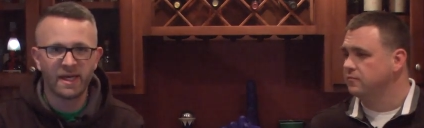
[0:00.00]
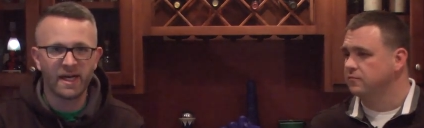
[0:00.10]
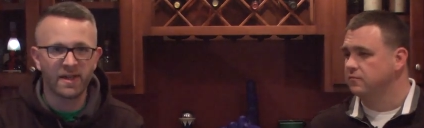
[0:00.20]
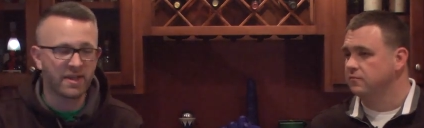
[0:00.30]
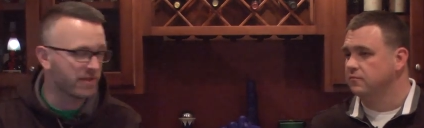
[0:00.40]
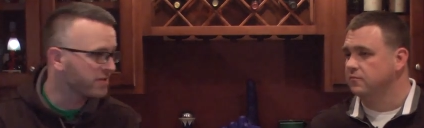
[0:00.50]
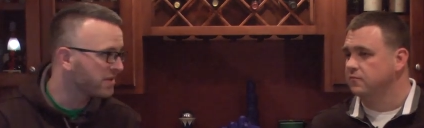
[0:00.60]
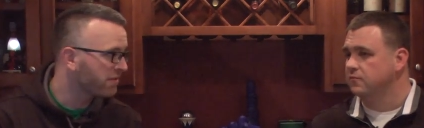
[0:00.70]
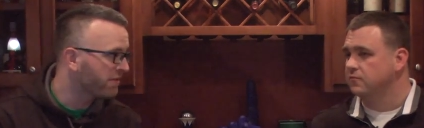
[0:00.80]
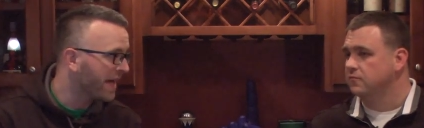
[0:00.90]
Speaker 1: Uh, I think there's
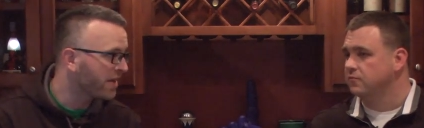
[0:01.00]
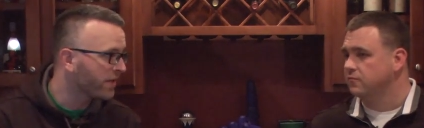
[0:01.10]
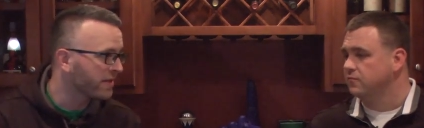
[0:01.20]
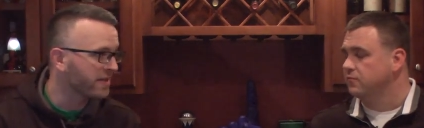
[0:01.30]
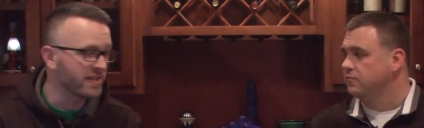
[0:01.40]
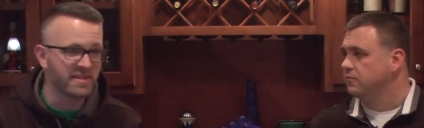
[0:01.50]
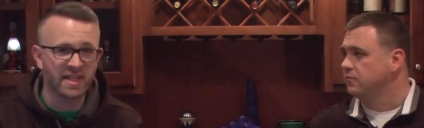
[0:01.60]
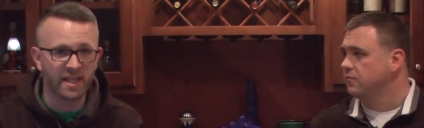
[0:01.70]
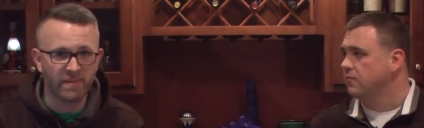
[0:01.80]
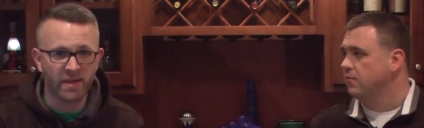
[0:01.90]
enough value out there to sneak
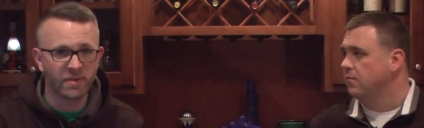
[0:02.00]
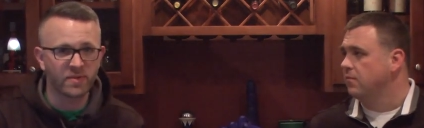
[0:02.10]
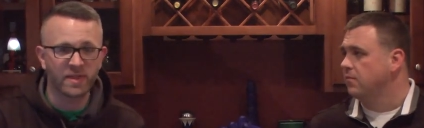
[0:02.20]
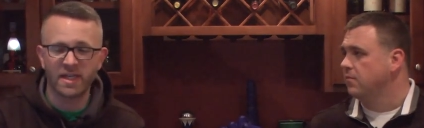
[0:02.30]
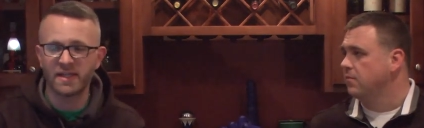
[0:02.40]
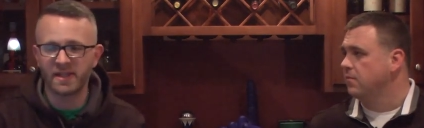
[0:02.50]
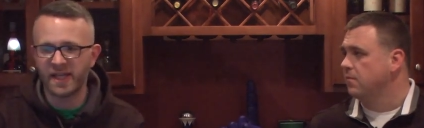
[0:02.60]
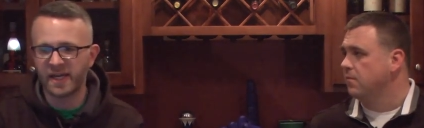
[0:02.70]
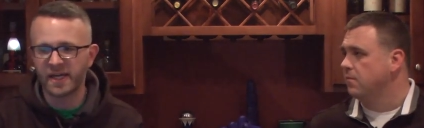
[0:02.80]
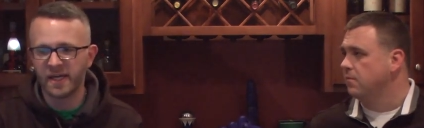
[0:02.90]
him in, which we'll get into
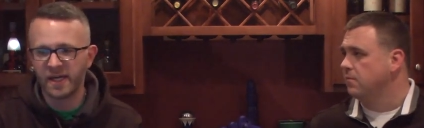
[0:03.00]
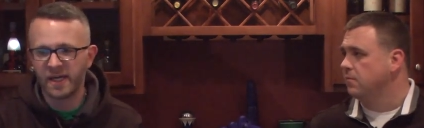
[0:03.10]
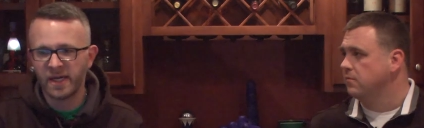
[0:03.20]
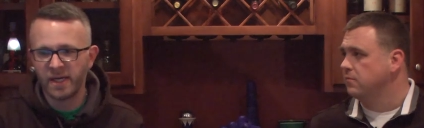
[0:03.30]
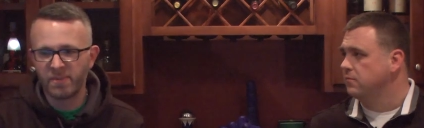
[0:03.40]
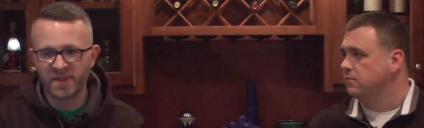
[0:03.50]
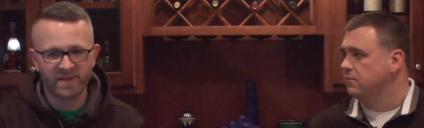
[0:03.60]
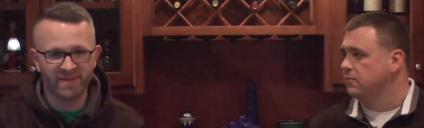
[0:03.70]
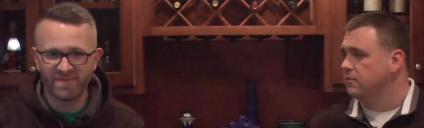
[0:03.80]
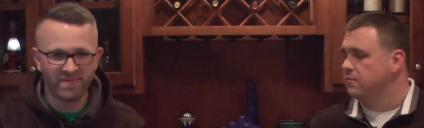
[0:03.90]
later. But
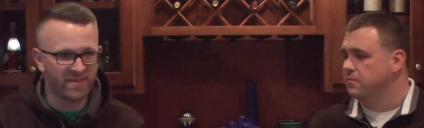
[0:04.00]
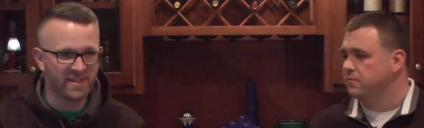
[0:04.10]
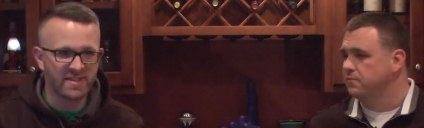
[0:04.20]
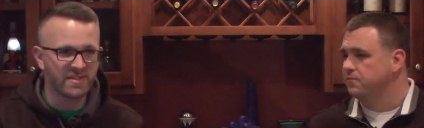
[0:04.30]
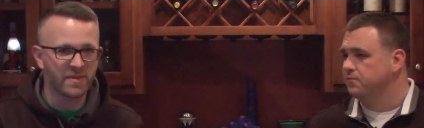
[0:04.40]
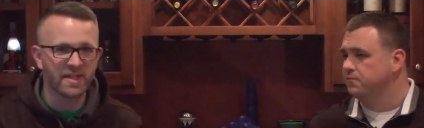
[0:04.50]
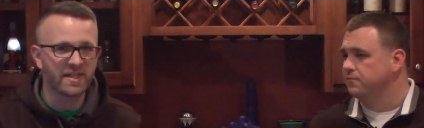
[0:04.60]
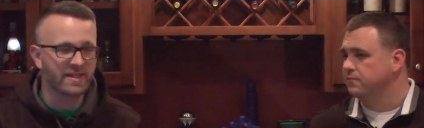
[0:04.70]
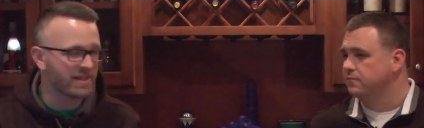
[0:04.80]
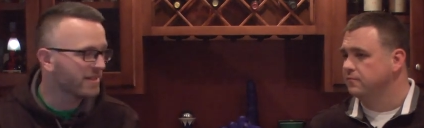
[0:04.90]
this is
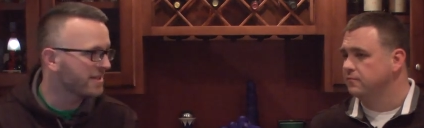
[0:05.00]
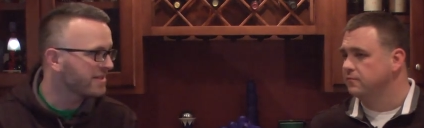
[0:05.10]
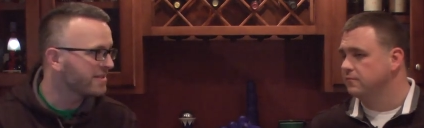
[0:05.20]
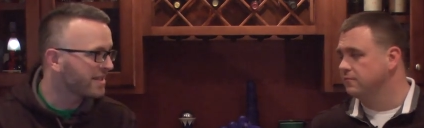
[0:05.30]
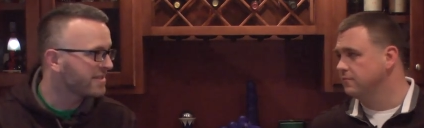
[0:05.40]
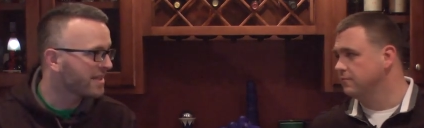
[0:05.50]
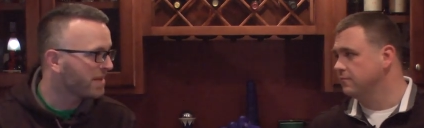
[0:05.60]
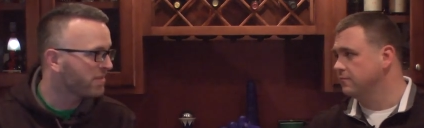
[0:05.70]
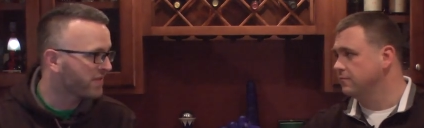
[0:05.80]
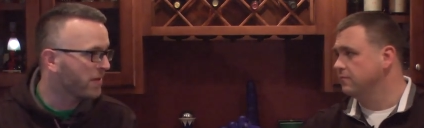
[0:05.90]
where this is his type
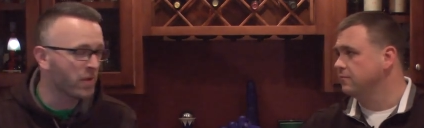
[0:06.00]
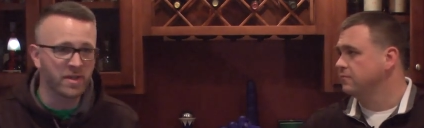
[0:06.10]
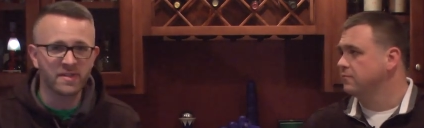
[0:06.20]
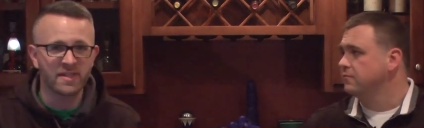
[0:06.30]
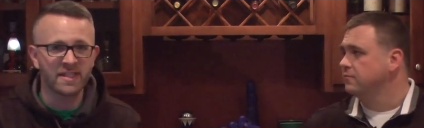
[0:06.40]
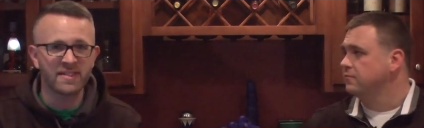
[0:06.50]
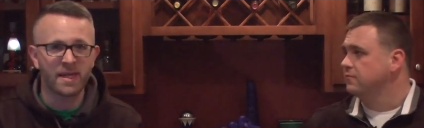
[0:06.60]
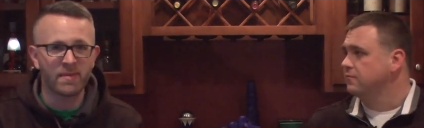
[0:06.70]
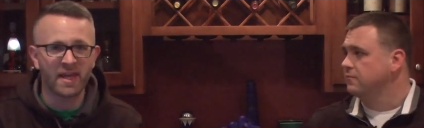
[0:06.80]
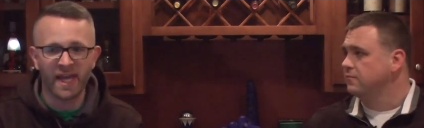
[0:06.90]
of course and his type
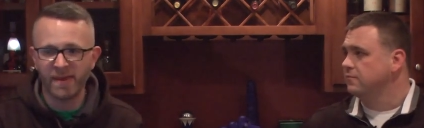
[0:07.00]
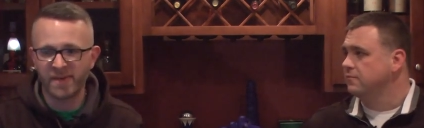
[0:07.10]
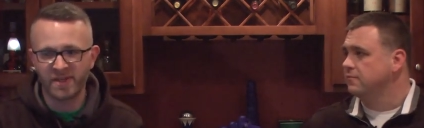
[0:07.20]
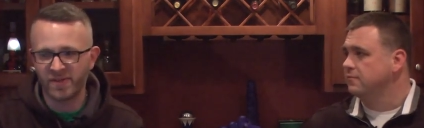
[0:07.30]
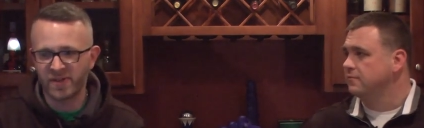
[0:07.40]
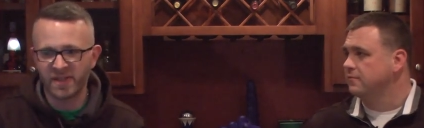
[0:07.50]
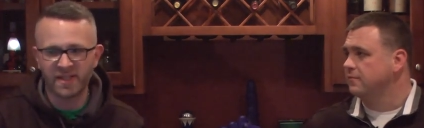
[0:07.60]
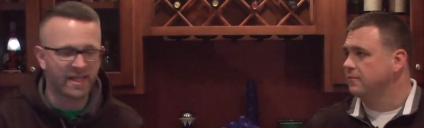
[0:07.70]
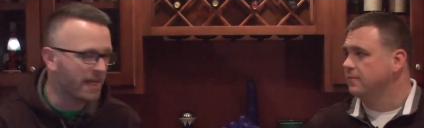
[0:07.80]
of game. And if you look at the